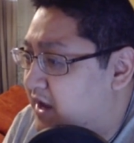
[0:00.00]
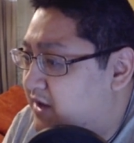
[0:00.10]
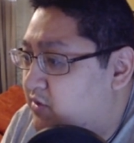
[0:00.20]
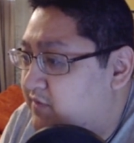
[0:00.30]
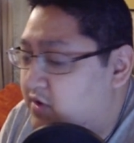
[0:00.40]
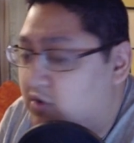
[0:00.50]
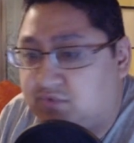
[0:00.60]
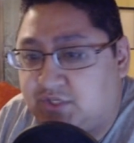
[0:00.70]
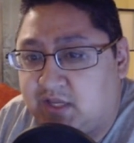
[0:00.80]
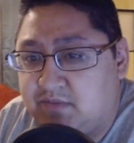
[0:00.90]
even know if
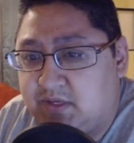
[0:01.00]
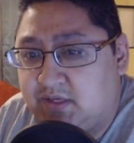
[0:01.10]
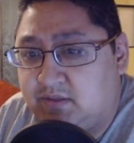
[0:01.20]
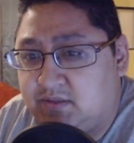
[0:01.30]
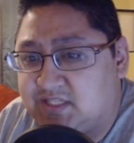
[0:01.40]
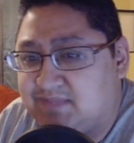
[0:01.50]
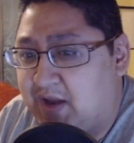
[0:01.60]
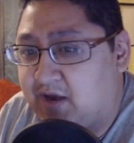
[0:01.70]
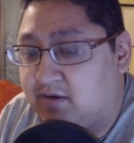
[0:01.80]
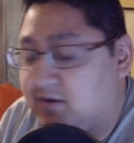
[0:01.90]
she can be
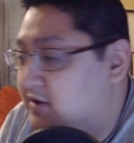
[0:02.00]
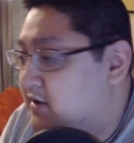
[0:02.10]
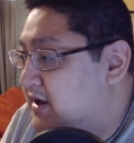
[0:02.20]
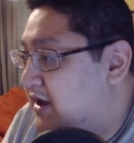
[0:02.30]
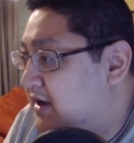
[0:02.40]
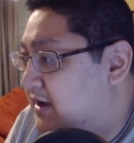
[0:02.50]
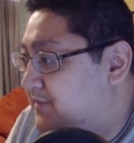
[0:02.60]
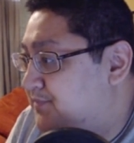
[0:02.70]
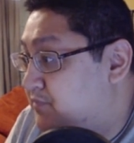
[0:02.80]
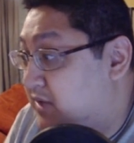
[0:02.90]
despaired.
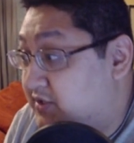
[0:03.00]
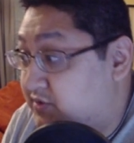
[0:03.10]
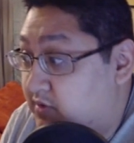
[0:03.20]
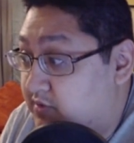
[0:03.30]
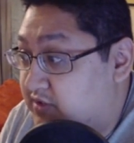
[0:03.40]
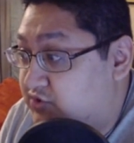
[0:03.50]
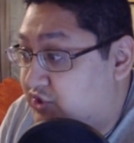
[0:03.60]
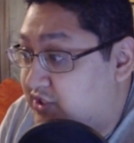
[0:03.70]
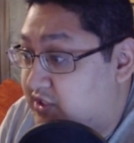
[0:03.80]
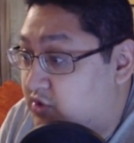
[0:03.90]
But I do know that
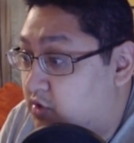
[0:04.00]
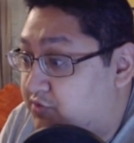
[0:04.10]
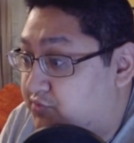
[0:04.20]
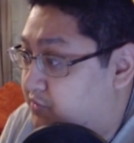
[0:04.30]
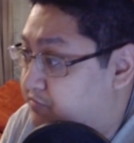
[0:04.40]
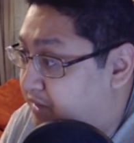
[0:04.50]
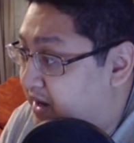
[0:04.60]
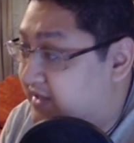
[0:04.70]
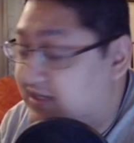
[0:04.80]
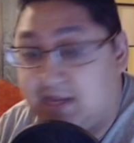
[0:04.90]
she can go through
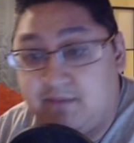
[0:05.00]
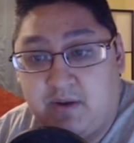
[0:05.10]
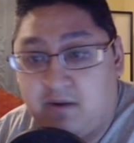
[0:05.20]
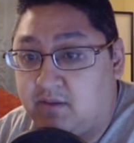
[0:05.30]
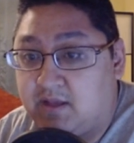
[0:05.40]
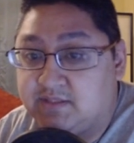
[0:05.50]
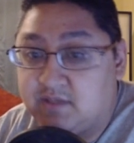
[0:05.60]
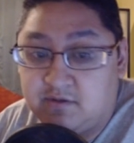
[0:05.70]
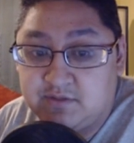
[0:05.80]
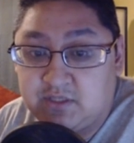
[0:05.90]
bind and paralyze on
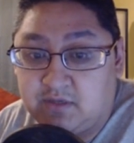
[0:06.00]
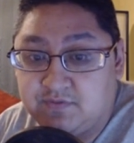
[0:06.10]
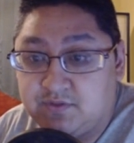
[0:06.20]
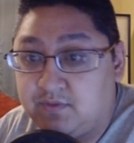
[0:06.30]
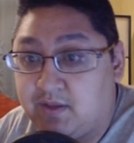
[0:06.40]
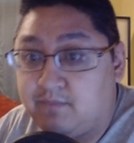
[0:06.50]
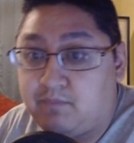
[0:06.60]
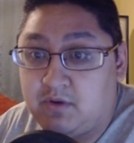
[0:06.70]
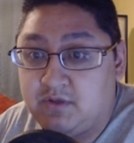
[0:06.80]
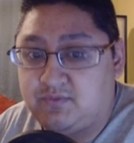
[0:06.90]
herself. So that
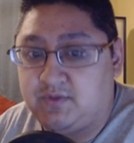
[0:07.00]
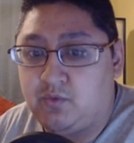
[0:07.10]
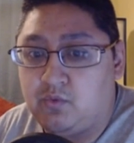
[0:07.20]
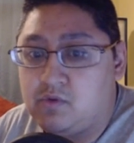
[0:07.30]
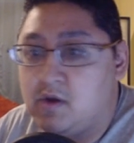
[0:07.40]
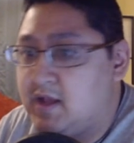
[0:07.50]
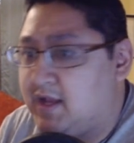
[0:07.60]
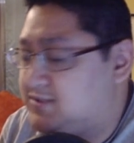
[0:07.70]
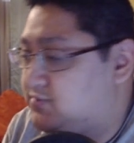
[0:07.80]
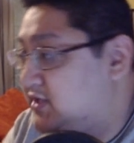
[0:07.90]
part is really cool.
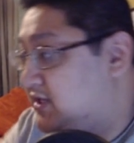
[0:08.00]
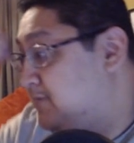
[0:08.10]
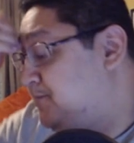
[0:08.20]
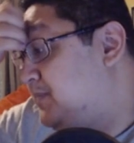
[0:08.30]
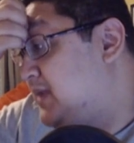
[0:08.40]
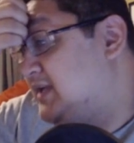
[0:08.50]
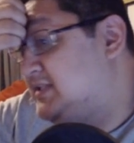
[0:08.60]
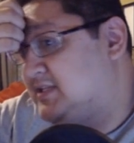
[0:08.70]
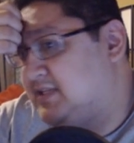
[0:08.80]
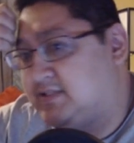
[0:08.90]
It's really nice
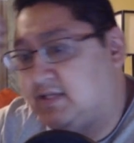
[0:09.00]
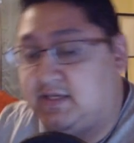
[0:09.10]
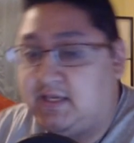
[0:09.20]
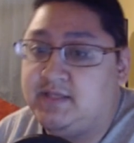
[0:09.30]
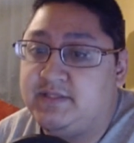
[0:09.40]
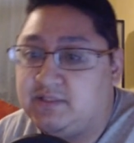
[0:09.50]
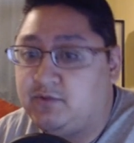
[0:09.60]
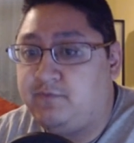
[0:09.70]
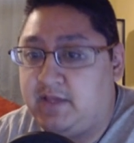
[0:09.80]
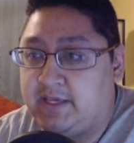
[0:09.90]
because that's akin to
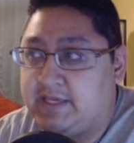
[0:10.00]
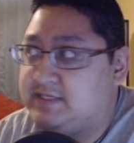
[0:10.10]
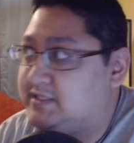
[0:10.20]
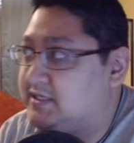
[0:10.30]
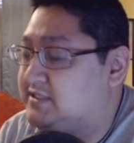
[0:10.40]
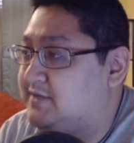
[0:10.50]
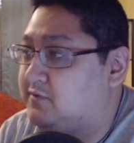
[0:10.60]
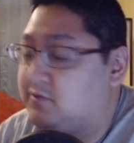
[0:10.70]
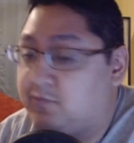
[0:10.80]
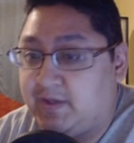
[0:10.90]
Luffy Ace, except
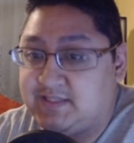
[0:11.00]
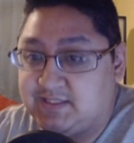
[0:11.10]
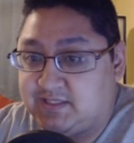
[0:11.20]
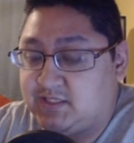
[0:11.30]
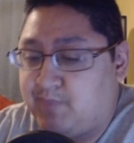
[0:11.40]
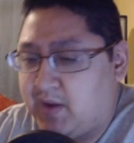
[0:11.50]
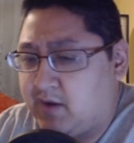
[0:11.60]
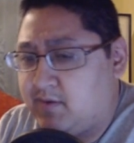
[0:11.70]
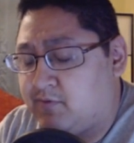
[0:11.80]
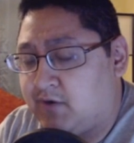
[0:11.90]
for Luffy Ace is despair
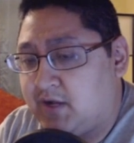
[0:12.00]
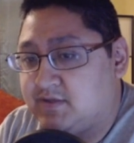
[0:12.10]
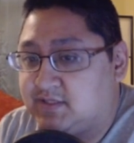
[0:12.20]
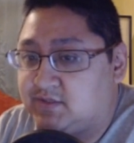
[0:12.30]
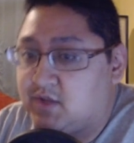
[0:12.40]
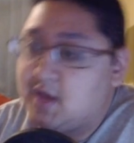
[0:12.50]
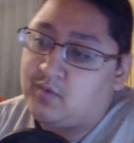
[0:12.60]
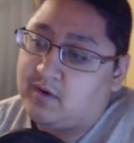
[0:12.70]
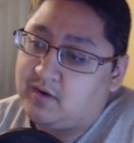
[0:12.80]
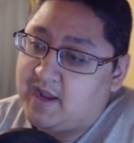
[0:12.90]
and paralysis,
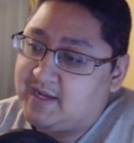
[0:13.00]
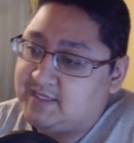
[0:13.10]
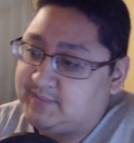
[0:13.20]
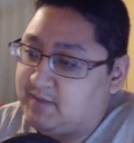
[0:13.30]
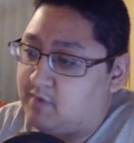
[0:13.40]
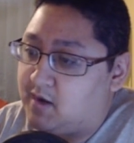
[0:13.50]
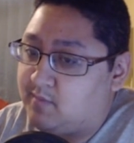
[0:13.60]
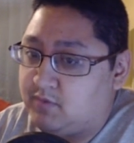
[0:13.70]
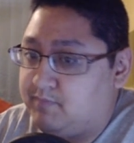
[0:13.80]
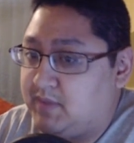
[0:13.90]
whereas Big Mom
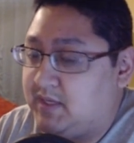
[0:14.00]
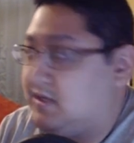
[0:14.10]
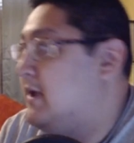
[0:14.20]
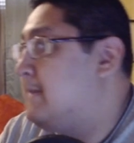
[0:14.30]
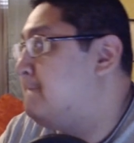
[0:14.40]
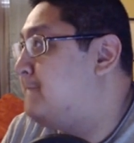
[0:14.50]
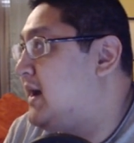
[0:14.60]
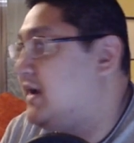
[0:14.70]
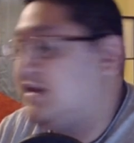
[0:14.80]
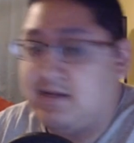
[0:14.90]
would be
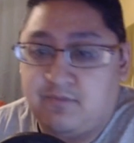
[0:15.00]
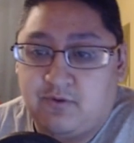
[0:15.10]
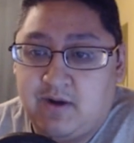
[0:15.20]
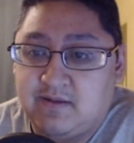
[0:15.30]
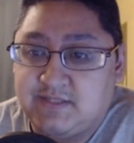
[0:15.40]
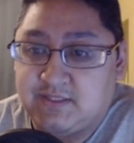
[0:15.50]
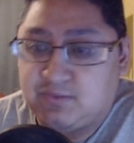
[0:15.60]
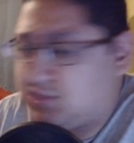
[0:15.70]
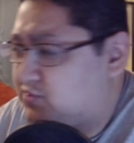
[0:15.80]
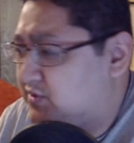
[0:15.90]
bind and paralysis,
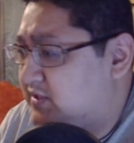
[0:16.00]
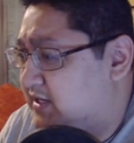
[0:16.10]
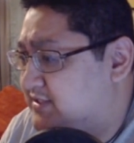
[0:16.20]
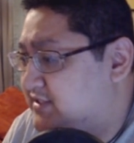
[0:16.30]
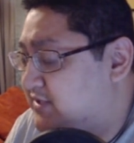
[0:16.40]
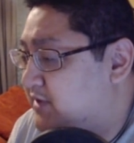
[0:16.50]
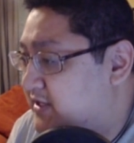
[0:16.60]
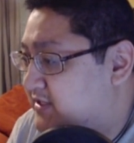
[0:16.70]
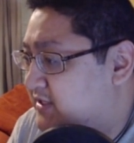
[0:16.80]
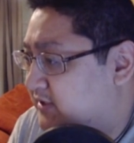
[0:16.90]
which is really nice. I
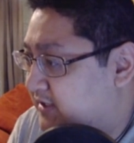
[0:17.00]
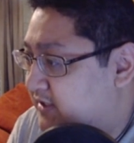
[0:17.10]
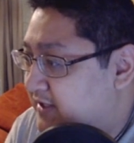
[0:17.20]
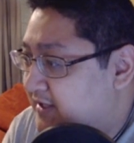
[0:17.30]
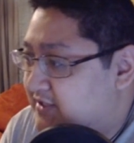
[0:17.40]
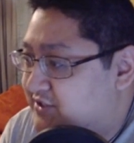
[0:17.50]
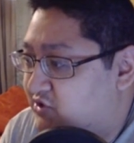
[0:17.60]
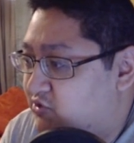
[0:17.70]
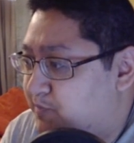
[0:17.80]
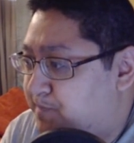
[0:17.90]
like that a lot.
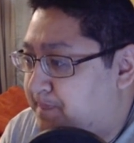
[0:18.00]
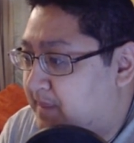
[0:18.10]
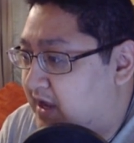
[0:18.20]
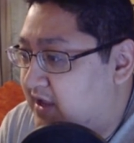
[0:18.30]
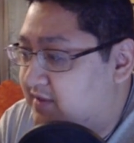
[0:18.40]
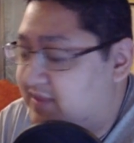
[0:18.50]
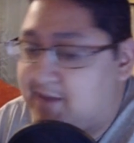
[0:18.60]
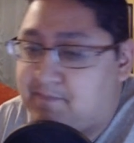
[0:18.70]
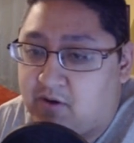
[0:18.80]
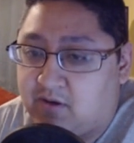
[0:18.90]
So
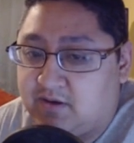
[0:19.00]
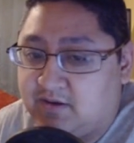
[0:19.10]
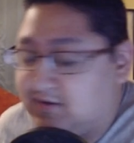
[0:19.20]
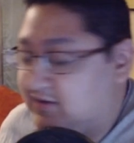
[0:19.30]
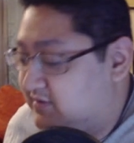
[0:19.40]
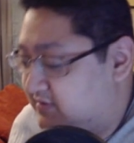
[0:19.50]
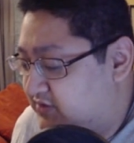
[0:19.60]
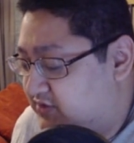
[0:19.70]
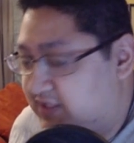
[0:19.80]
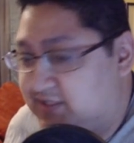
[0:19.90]
that part
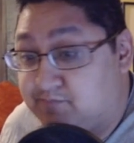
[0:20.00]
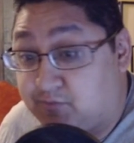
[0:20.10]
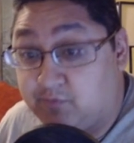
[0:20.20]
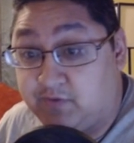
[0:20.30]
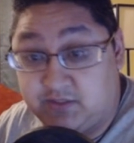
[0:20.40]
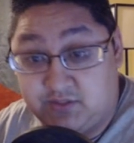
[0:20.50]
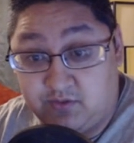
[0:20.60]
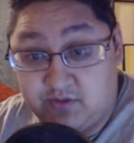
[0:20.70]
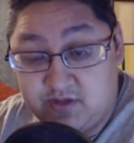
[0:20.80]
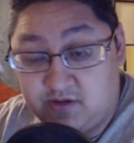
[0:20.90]
is improving. So,
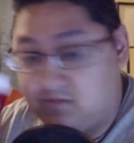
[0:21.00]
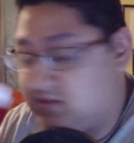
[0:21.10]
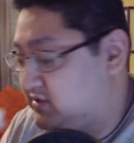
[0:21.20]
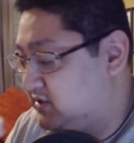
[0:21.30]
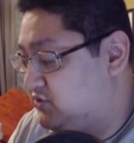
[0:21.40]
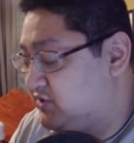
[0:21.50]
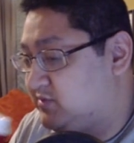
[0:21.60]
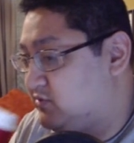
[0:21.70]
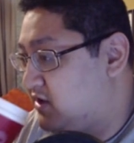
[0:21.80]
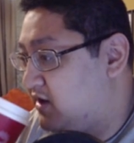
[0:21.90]
let's drink some
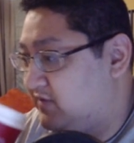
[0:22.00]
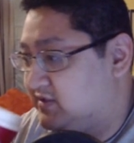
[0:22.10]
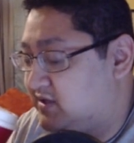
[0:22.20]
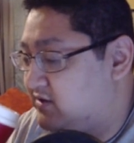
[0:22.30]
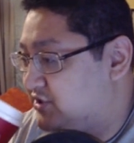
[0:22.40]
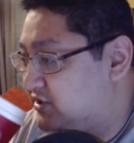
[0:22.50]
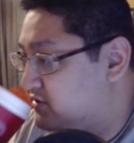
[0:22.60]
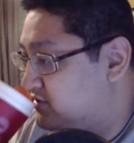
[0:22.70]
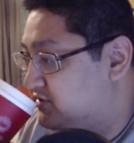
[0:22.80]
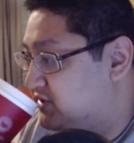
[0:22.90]
more coffee and see how she
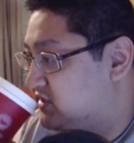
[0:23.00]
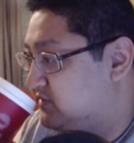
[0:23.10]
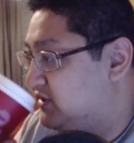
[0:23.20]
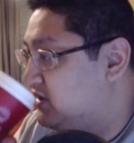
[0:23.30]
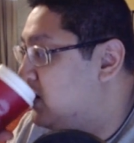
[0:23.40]
turns out to be.